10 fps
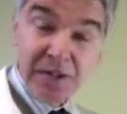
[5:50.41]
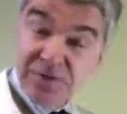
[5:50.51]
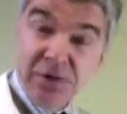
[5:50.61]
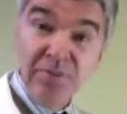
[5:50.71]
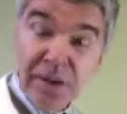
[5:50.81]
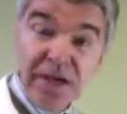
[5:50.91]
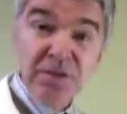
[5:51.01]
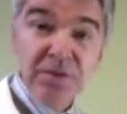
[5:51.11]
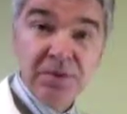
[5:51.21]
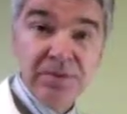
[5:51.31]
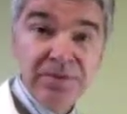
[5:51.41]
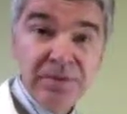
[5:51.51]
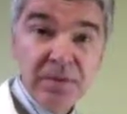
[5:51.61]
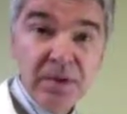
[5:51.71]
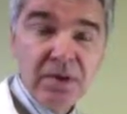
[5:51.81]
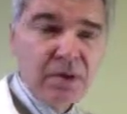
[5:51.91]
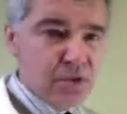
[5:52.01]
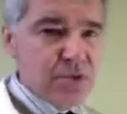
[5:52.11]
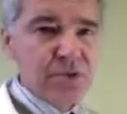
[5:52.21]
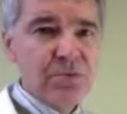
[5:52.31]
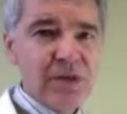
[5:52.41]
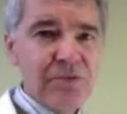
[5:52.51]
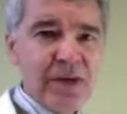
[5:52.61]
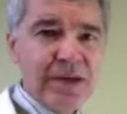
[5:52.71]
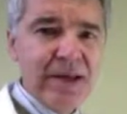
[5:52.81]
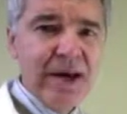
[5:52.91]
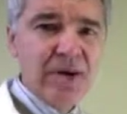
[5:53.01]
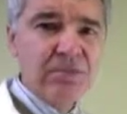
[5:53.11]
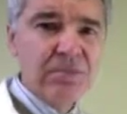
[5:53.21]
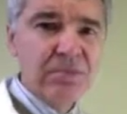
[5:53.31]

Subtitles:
It's very possible. Those things we can find out.